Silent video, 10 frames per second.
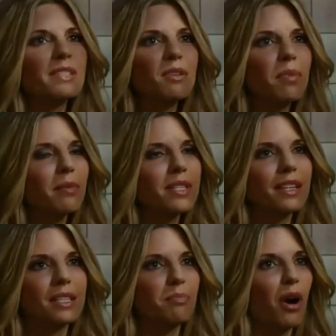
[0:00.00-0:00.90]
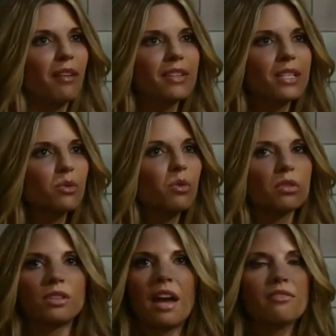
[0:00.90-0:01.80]
trust fund babies at his private
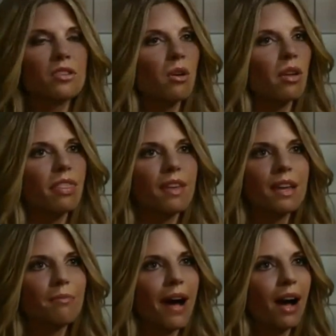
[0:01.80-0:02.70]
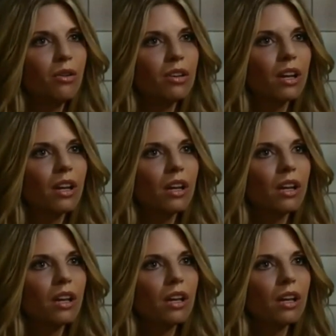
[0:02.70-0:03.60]
school will never know a thing about.
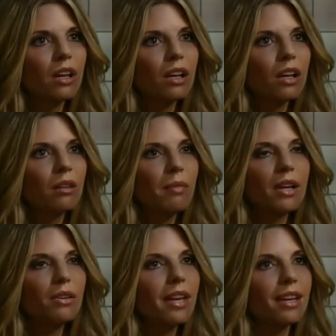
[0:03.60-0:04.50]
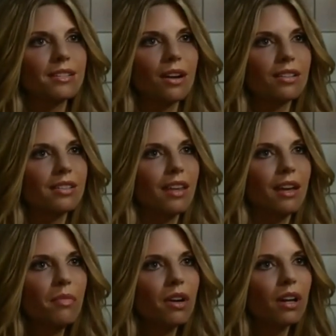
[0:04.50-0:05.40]
Michael can't talk to
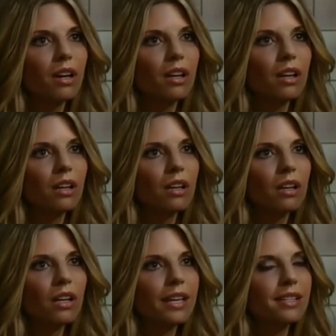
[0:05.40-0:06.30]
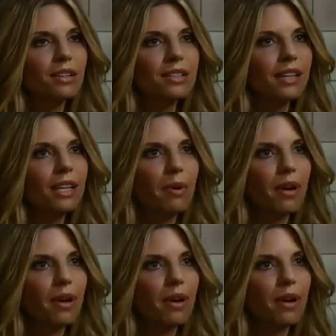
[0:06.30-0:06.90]
them. He can't talk to